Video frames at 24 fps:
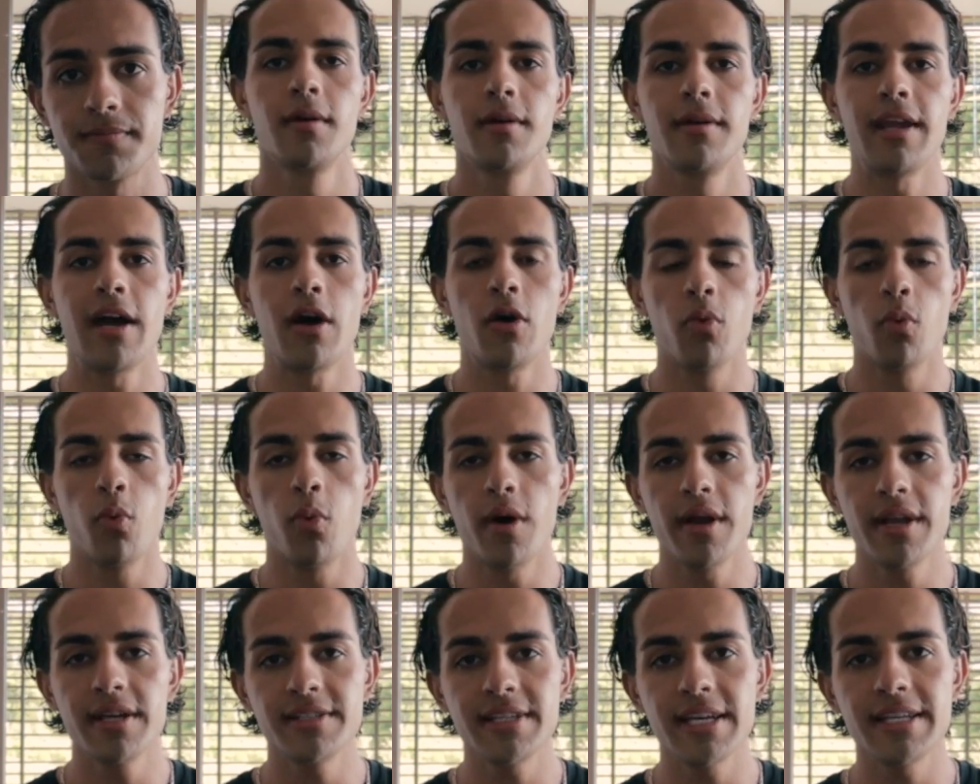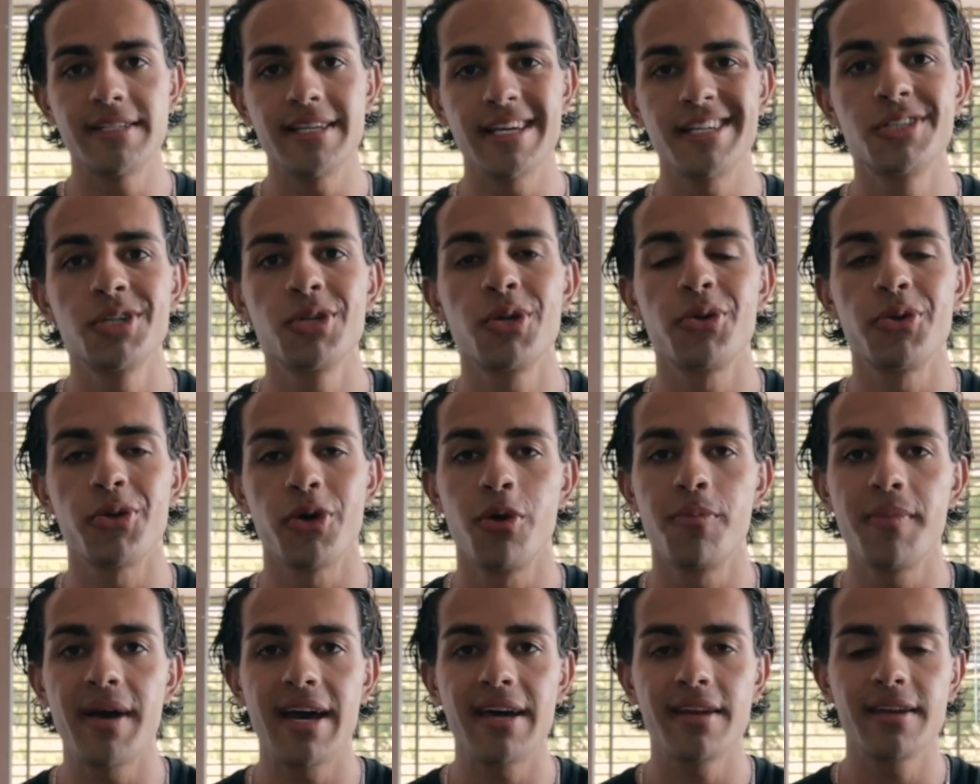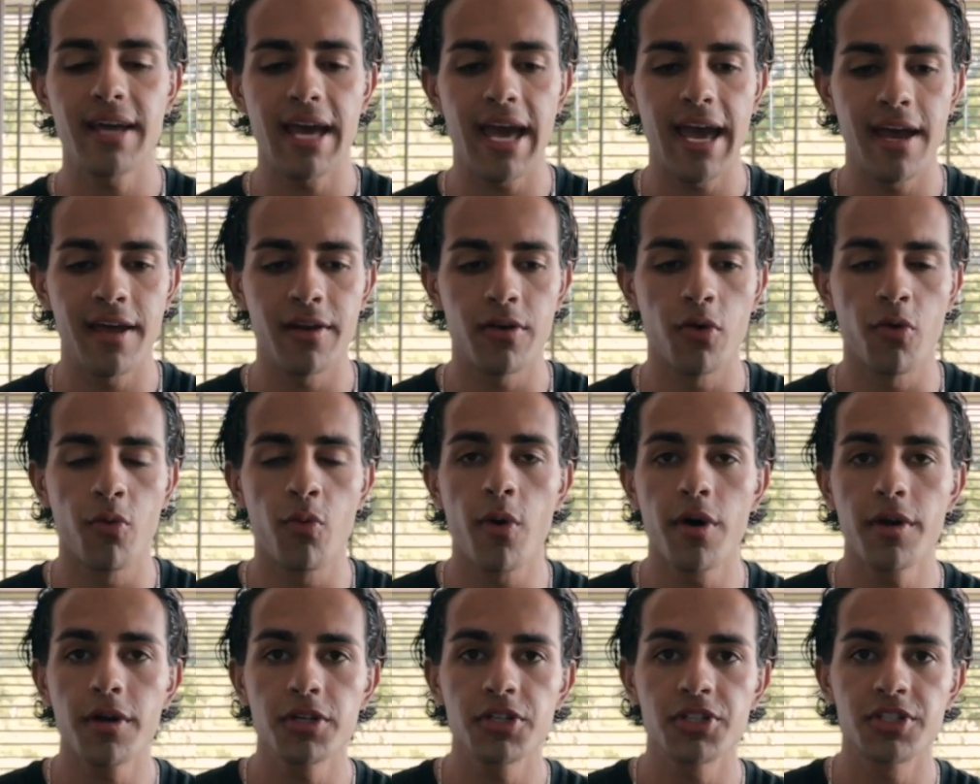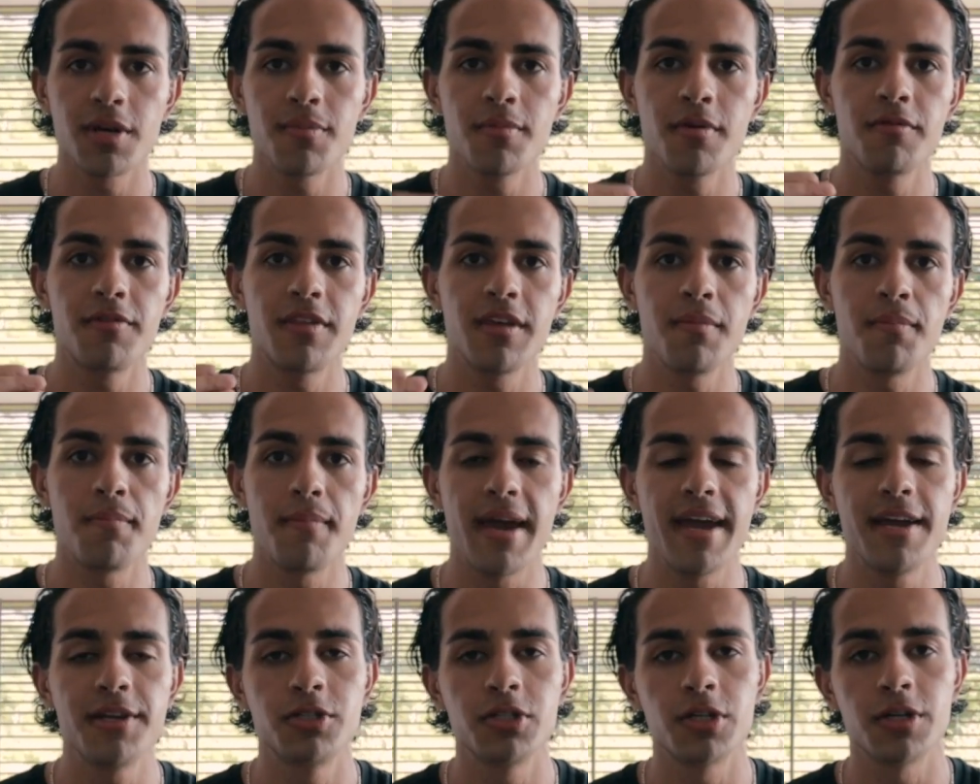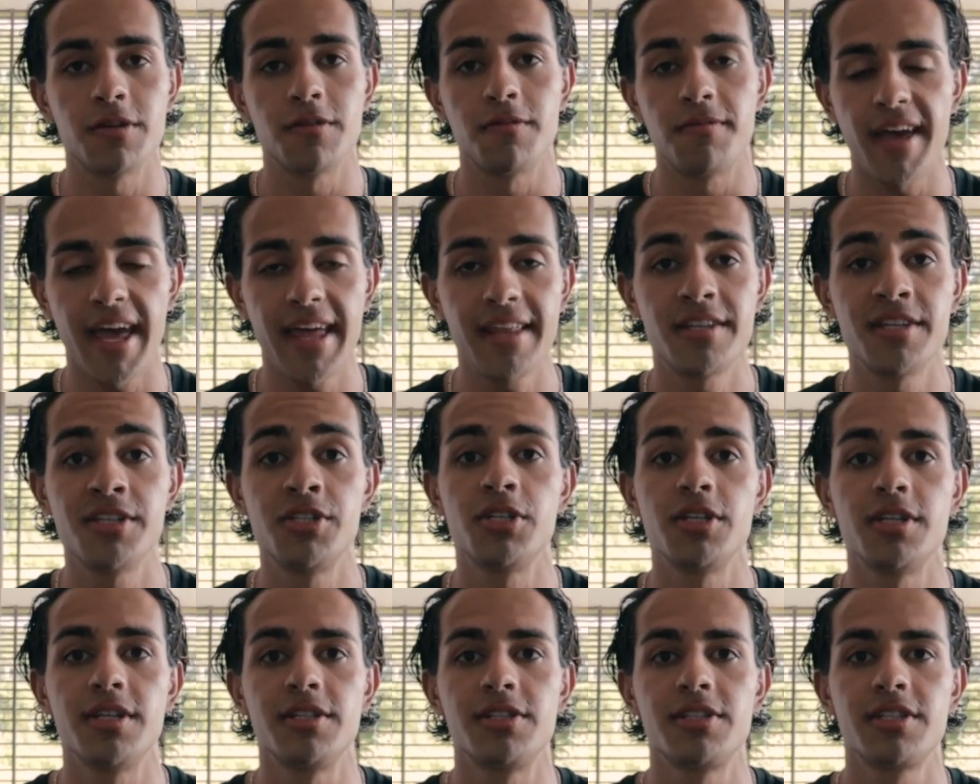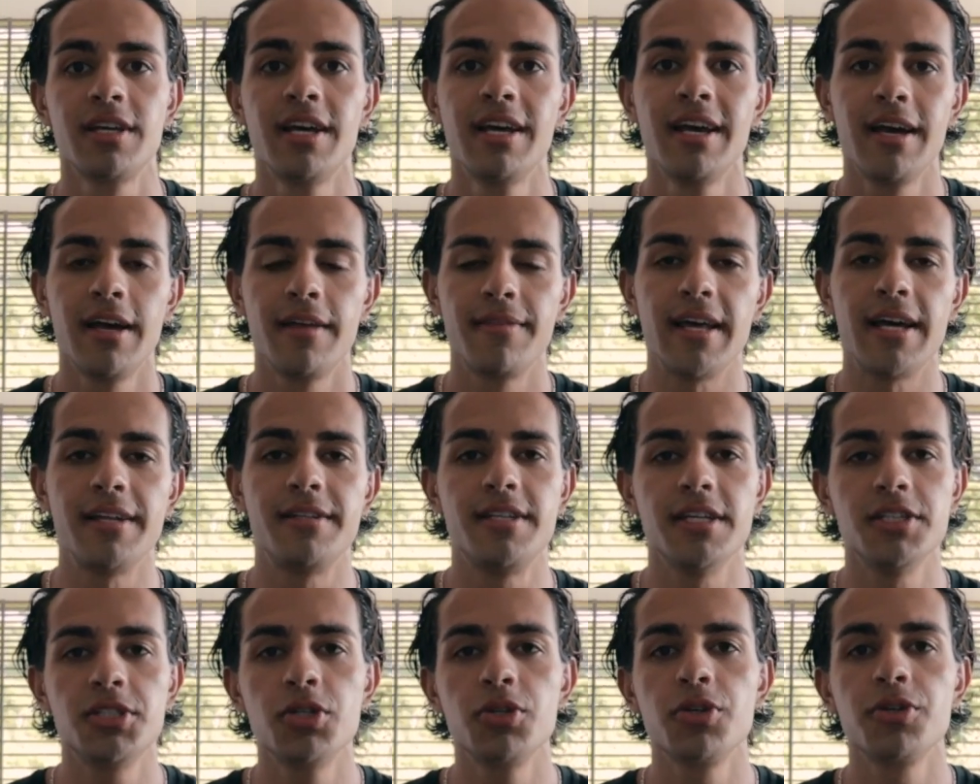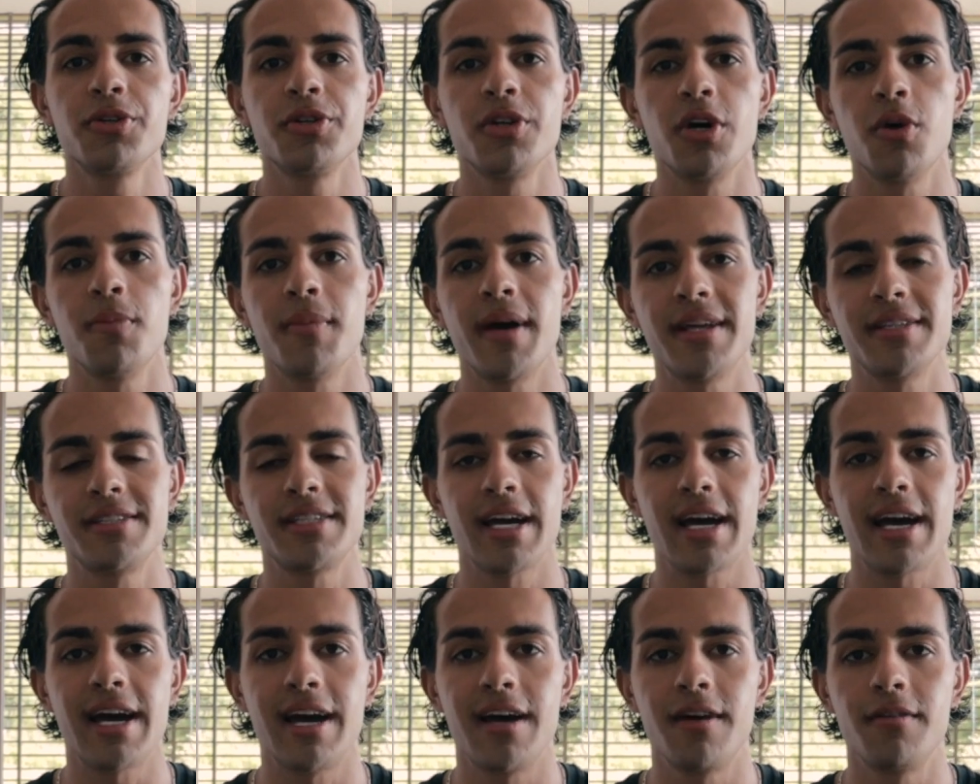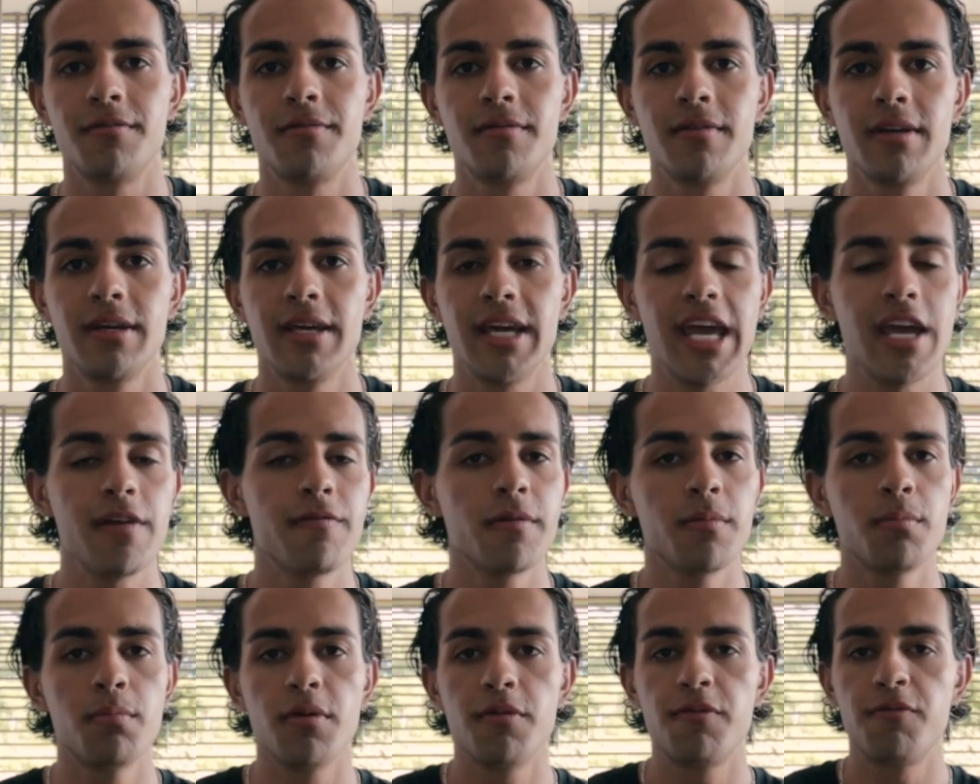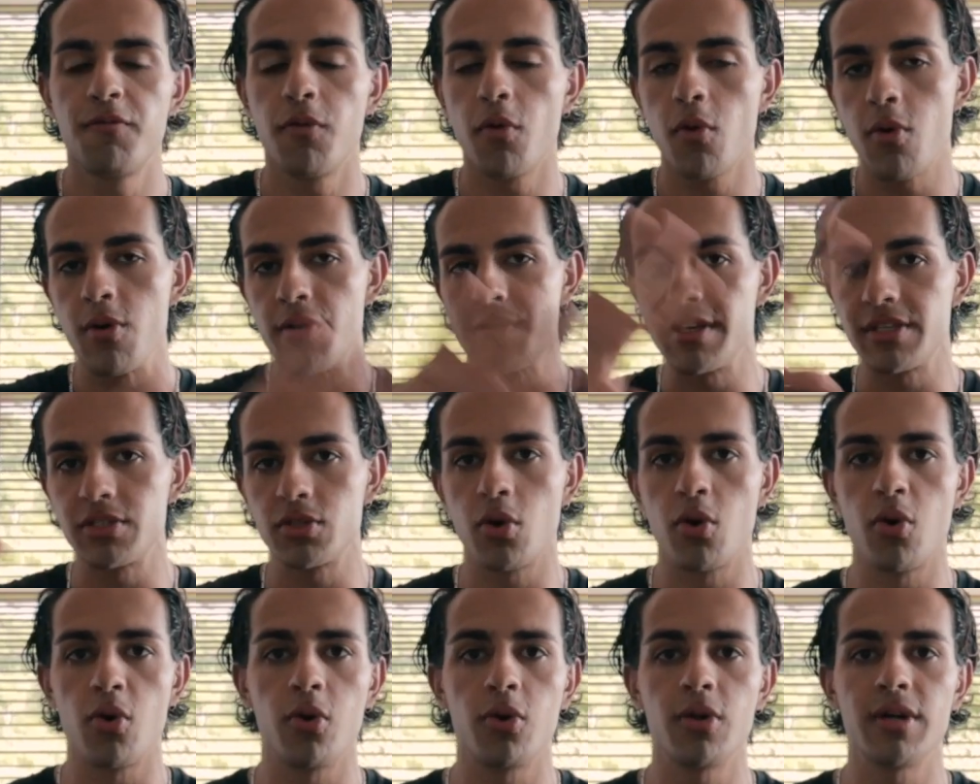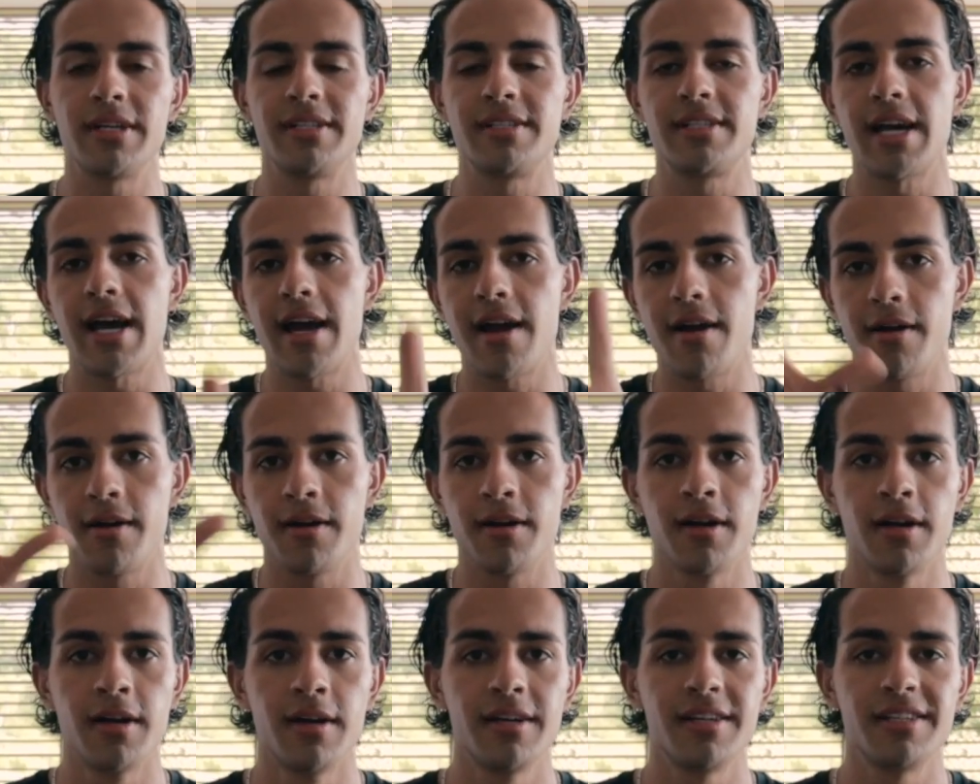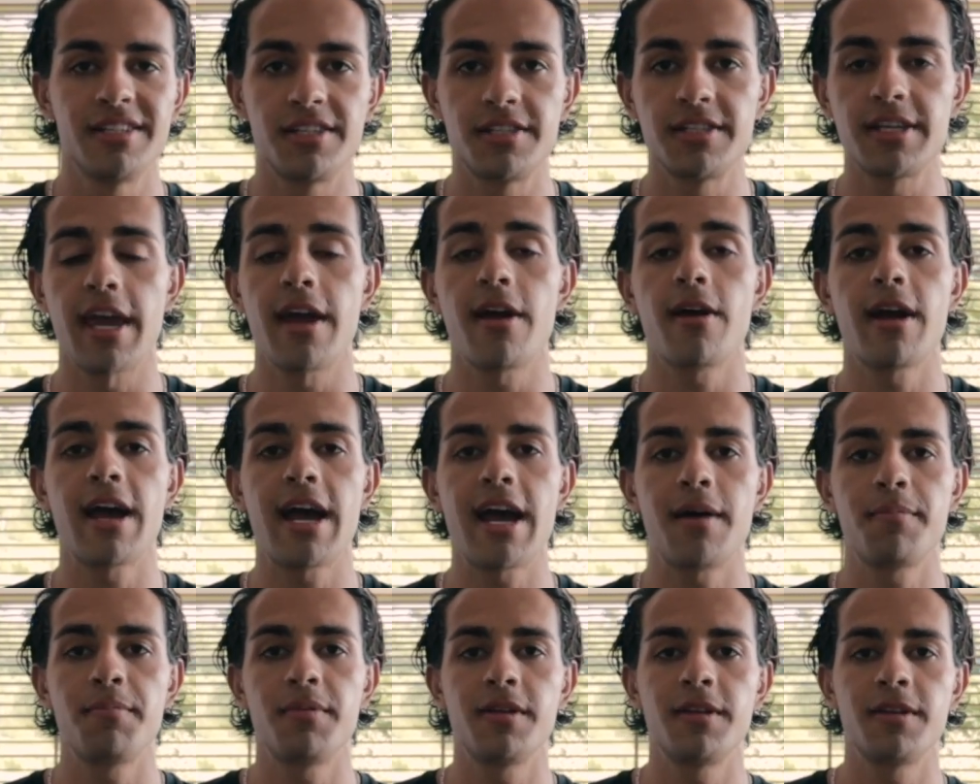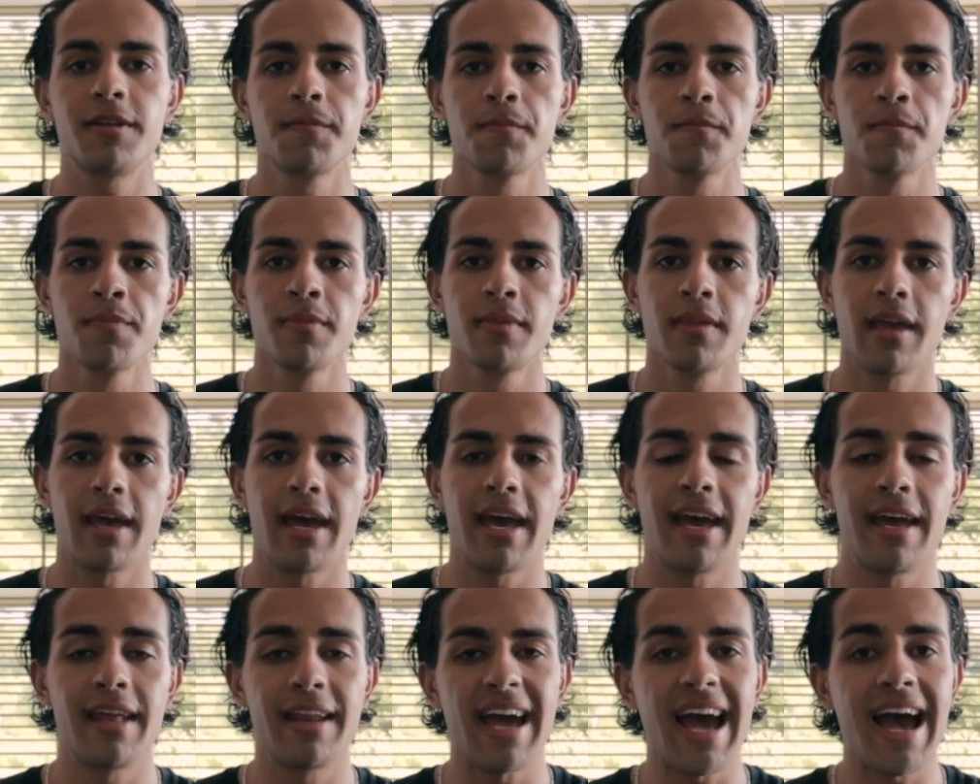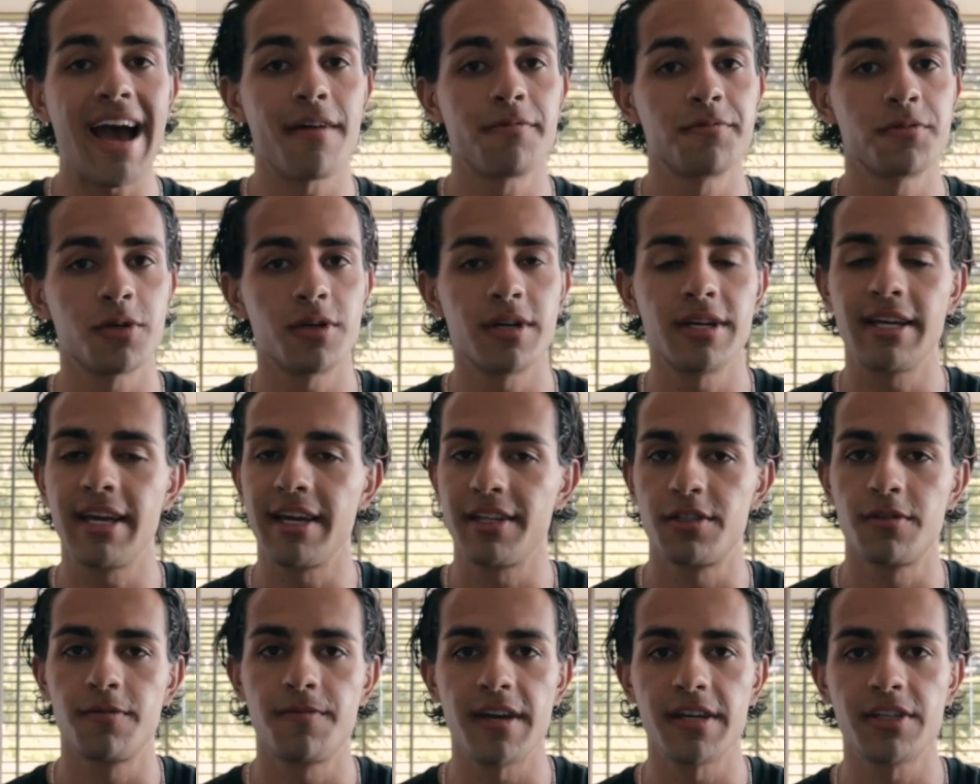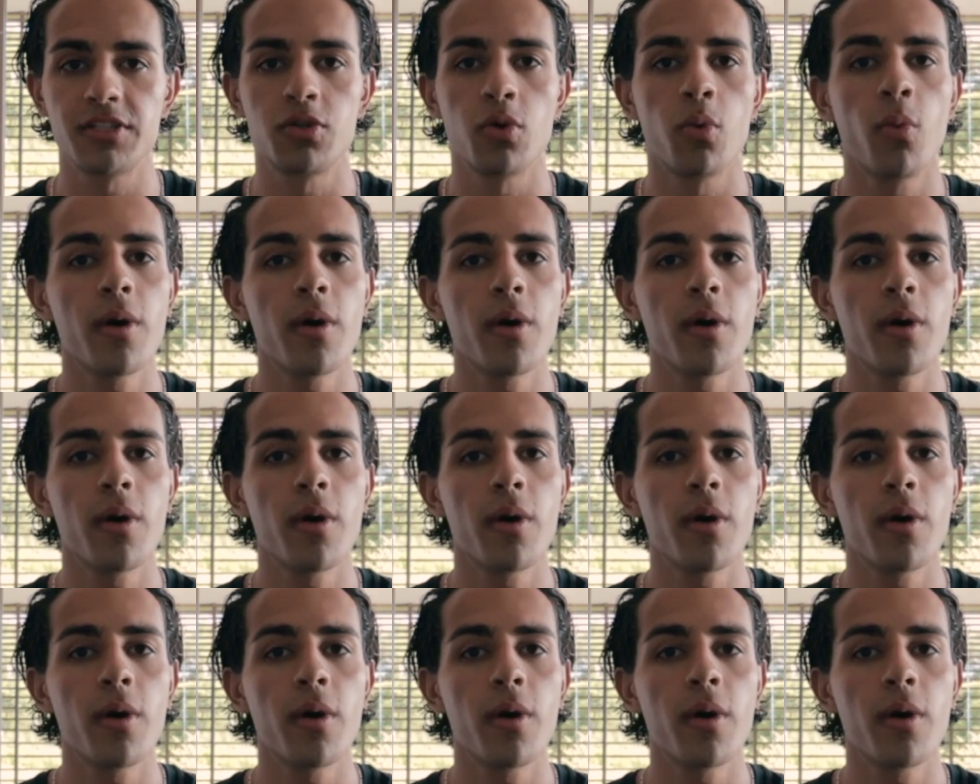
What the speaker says: Now, what is a digital nomad, and what are some of the major advantages that digital nomads have even before this whole entire scare happened, and after it gets fixed?